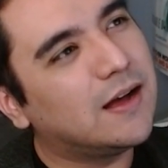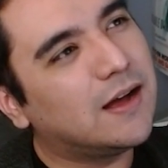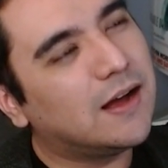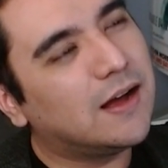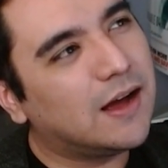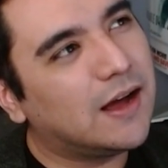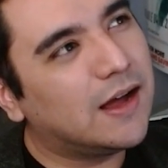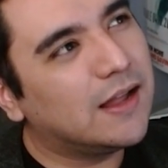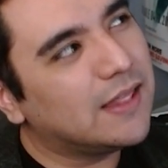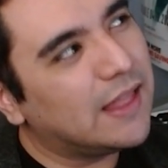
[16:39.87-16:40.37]

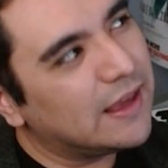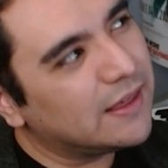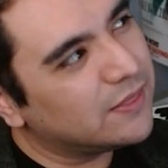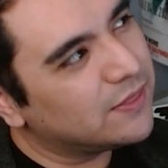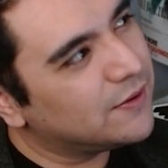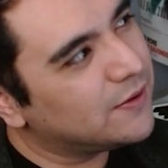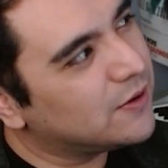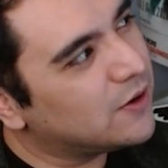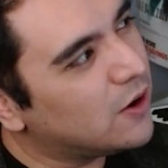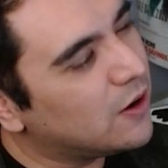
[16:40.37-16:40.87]
I like
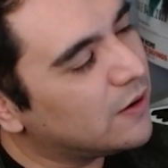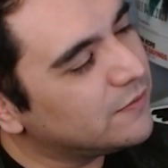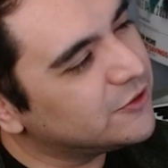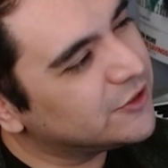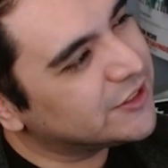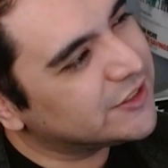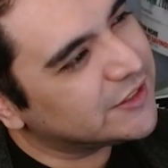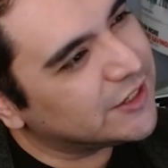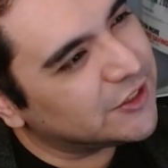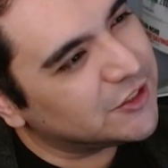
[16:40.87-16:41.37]
the
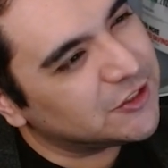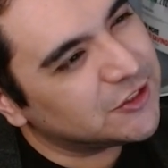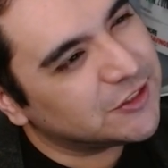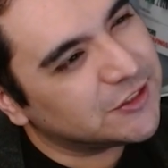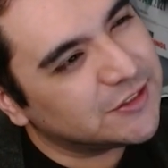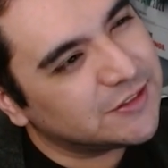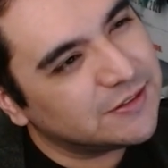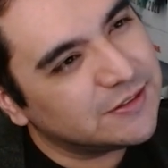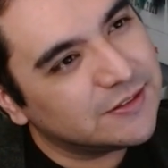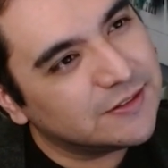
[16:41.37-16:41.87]

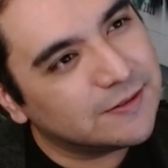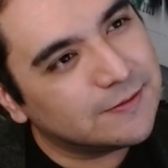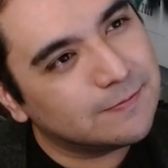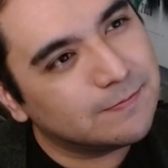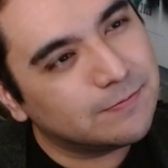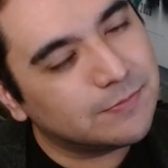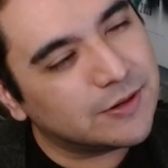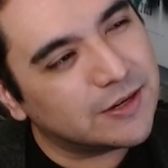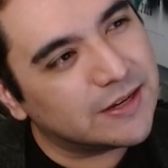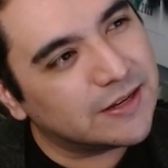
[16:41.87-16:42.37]
conversation,
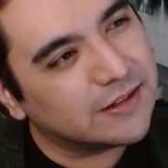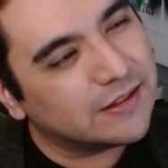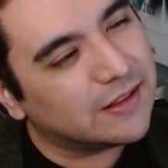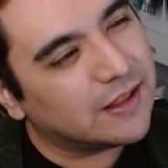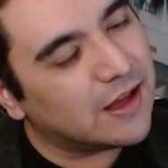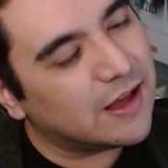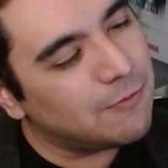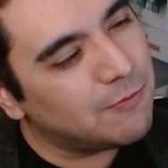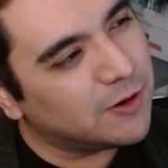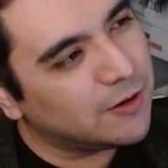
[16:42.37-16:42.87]
but
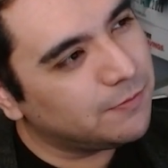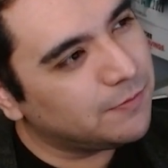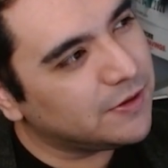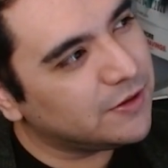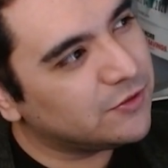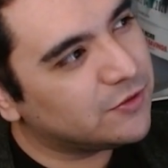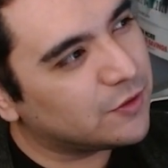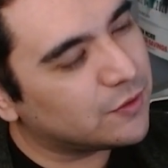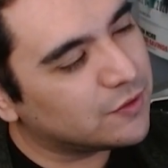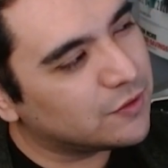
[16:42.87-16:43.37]
I'm gonna
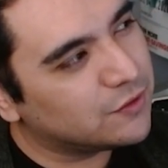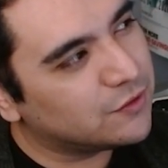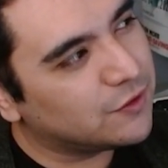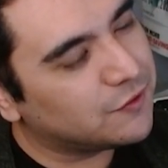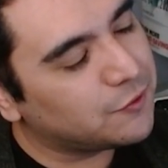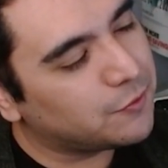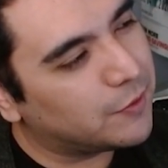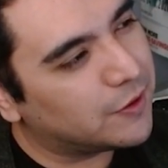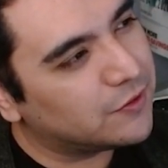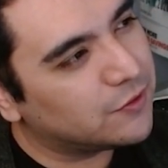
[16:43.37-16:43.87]
be just as
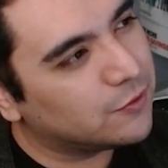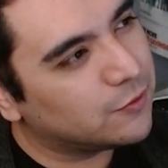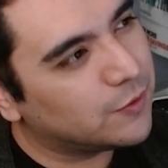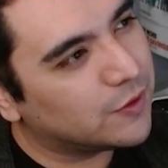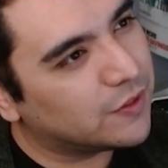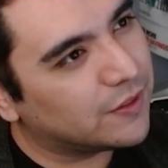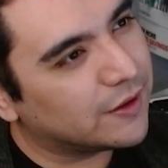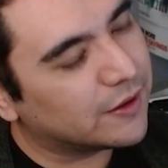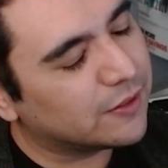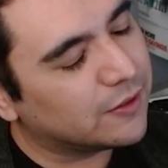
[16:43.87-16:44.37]
judgmental
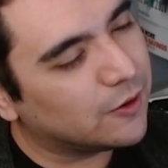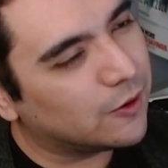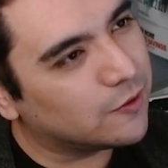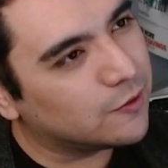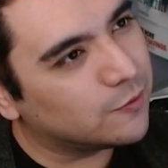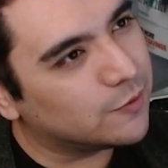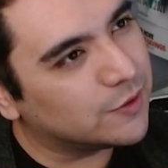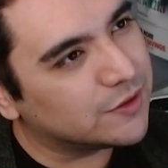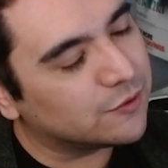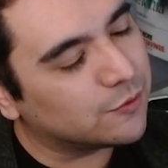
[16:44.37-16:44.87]
with like the
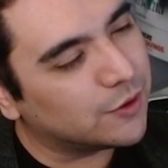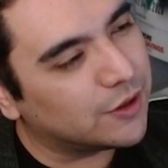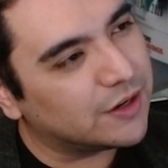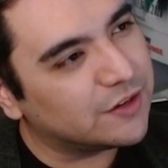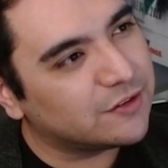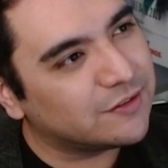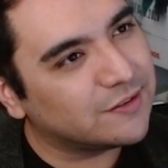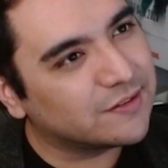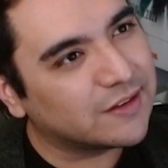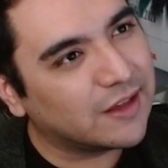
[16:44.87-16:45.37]
other ones where
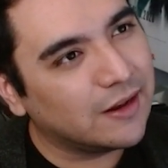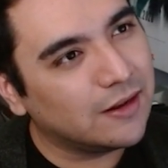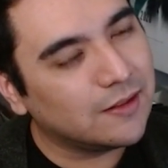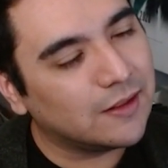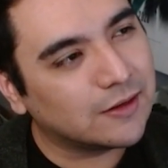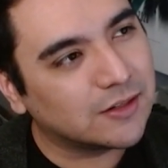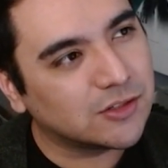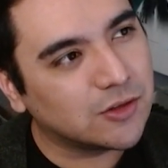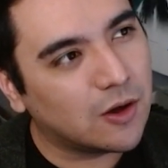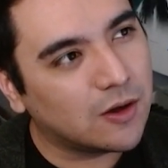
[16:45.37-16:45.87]
it's just kind of
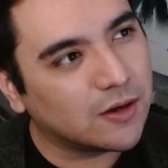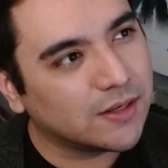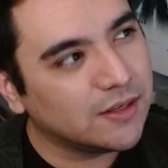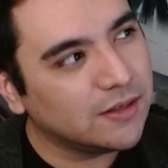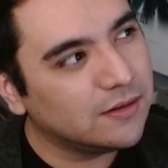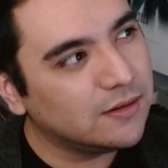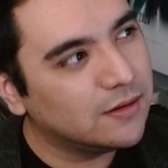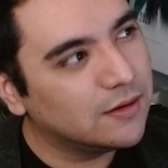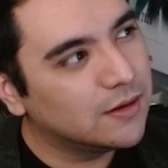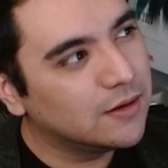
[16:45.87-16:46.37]
like
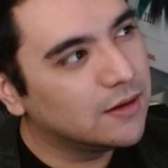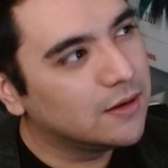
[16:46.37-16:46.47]
talking.